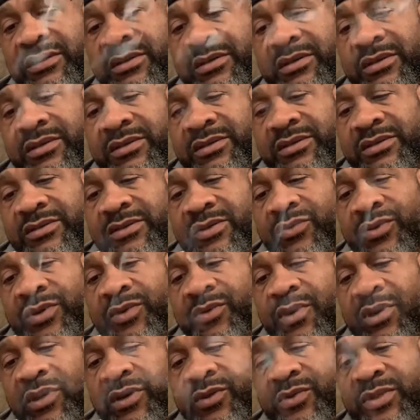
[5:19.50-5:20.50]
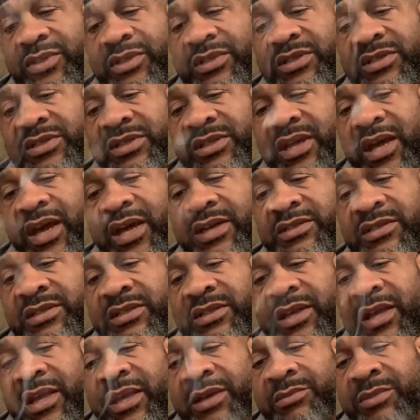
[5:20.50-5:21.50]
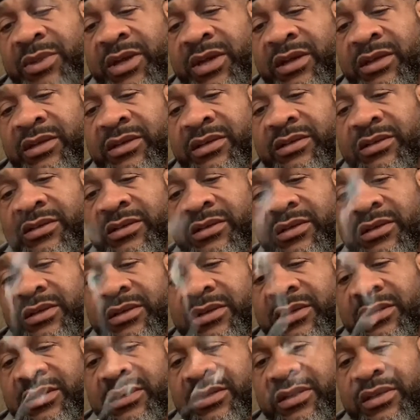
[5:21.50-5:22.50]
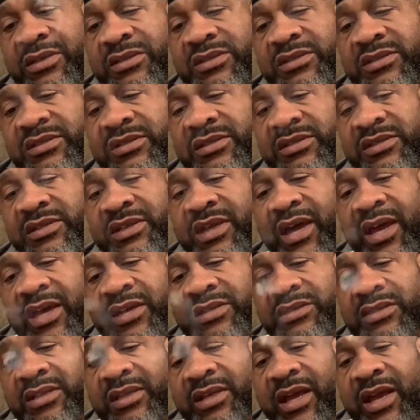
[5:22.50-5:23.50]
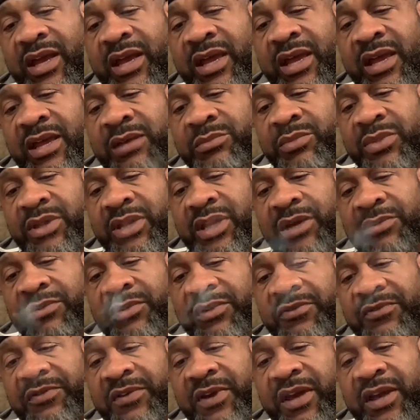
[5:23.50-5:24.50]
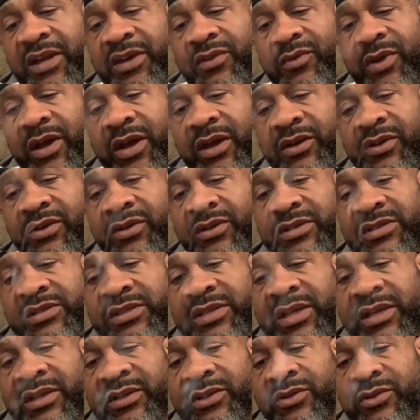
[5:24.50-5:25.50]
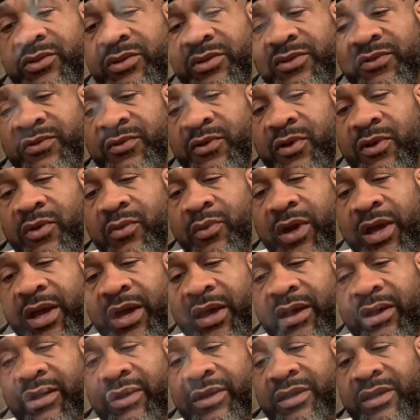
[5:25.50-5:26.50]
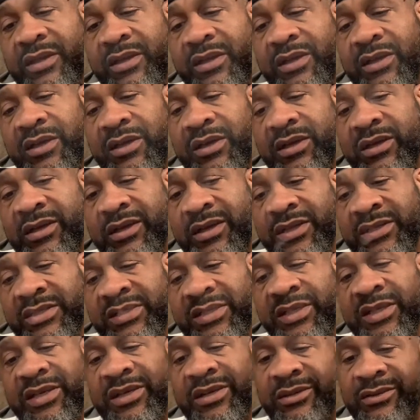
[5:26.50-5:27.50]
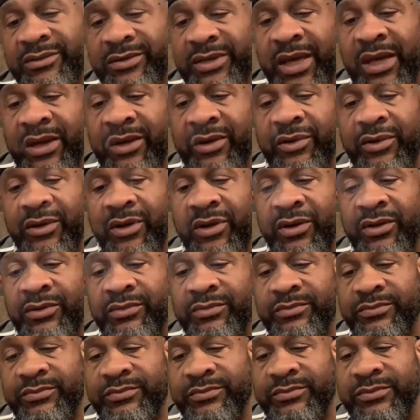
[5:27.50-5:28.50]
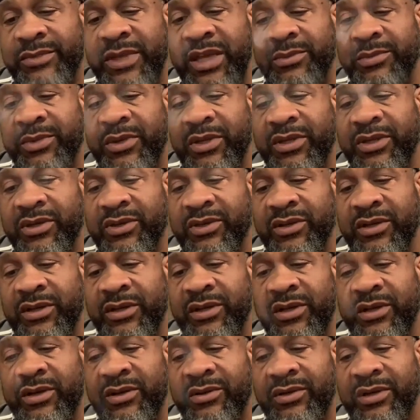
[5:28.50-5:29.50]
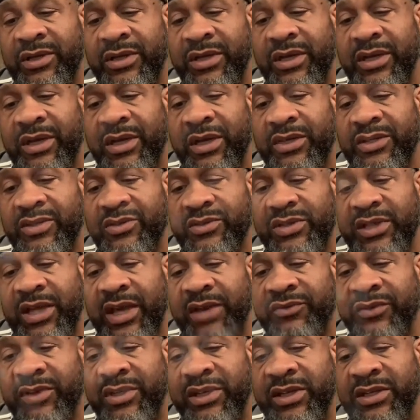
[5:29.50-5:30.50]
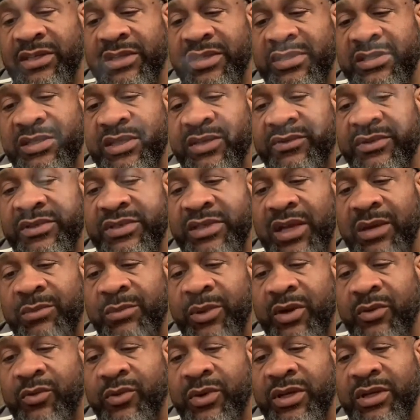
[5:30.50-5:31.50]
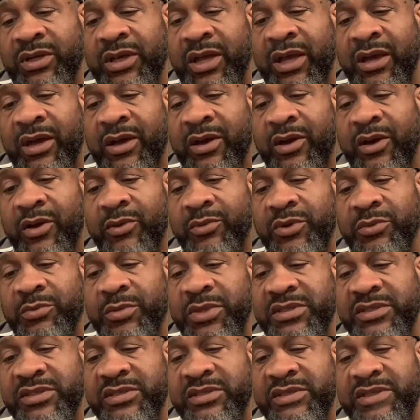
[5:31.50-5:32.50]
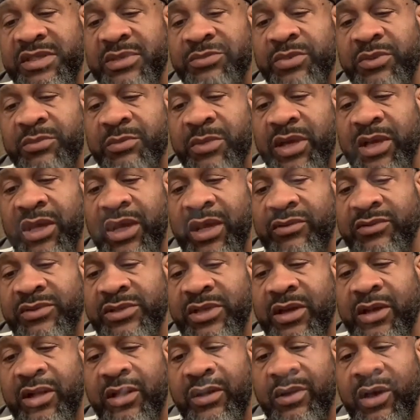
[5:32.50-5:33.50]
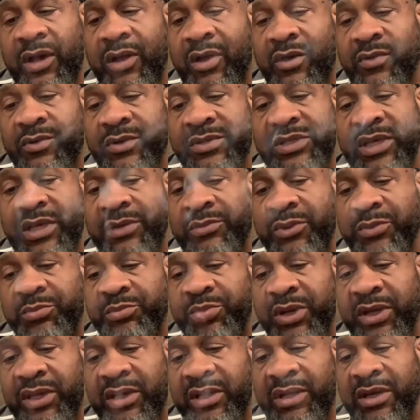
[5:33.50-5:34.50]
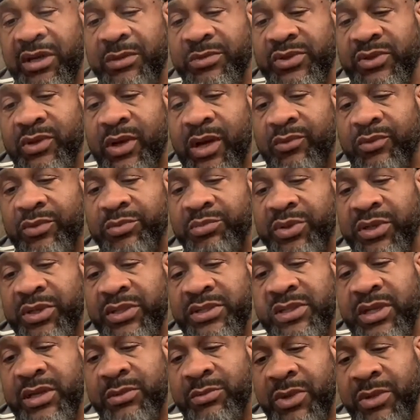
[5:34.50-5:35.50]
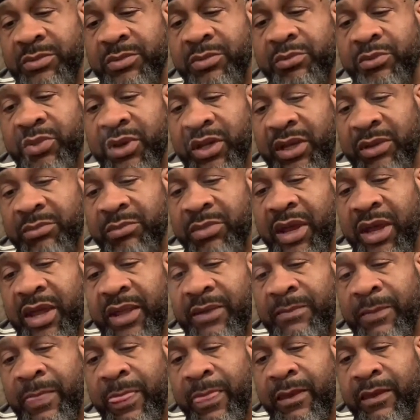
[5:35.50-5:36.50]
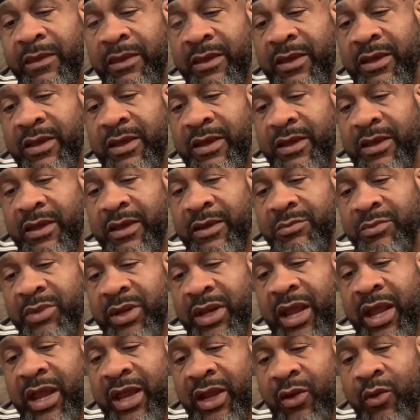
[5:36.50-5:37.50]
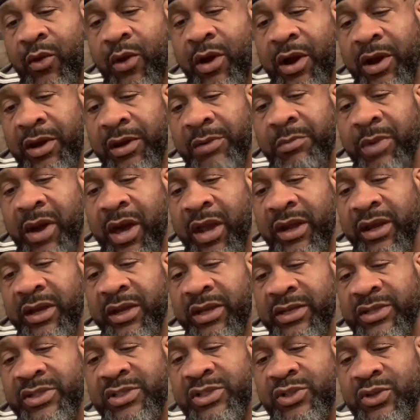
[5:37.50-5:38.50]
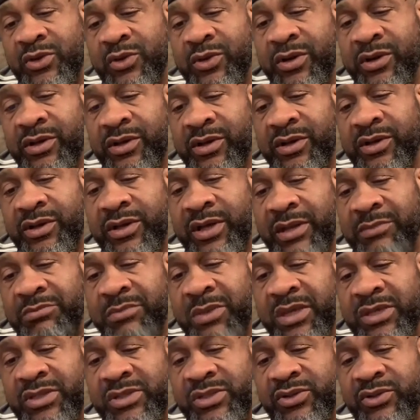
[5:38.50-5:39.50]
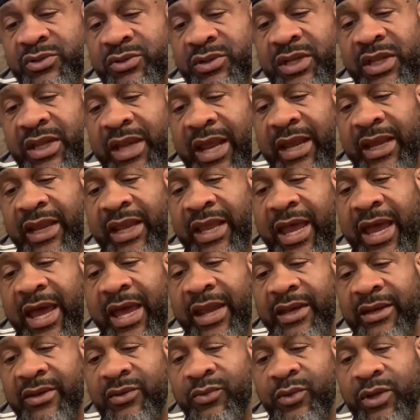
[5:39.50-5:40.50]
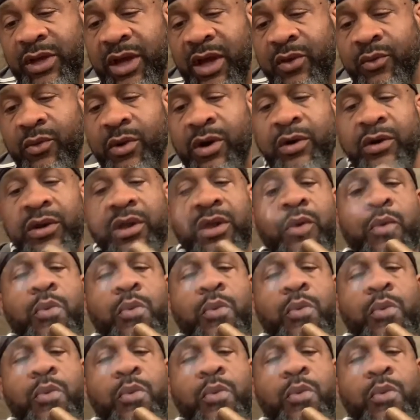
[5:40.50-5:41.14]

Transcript: So we working with this scotch tonight, man. This is a scotch that I hadn't been able to find around here in St. Louis for a while. Until, I don't know, maybe a year ago. I used to have to get this every time I went down home to Mississippi, man. I was all, always able to pick it up. So I would pick something up and bring it back. But I inquired about it at the store here and they make sure that I got it when I want it.